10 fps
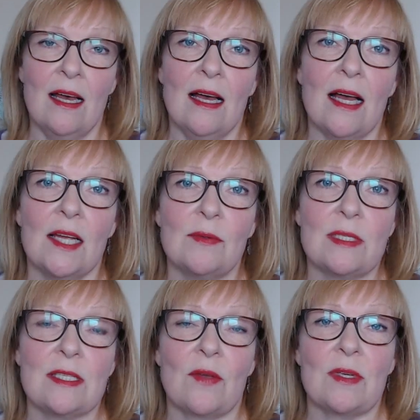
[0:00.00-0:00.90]
I was
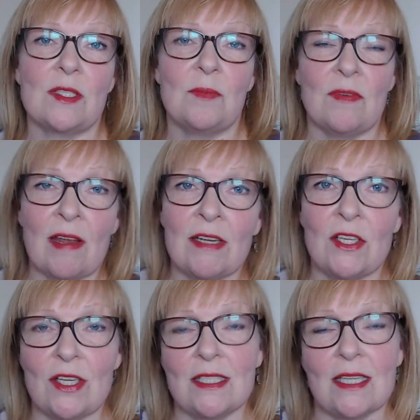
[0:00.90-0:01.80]
going to be very
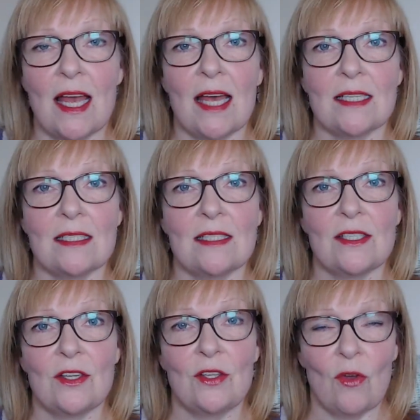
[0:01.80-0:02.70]
good and
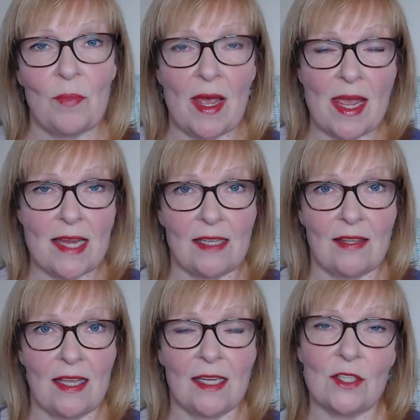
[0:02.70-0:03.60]
not buy
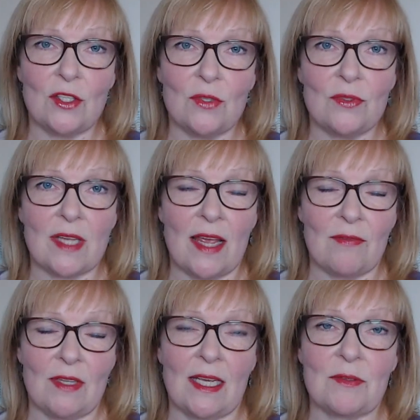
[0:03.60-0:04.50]
anything and use
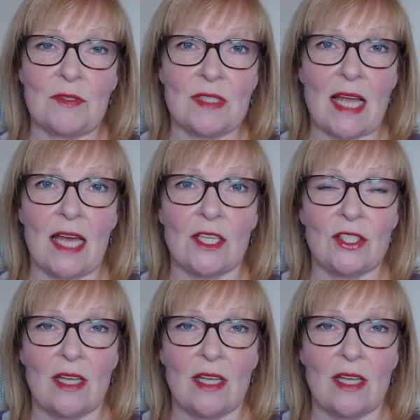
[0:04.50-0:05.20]
everything out of stash,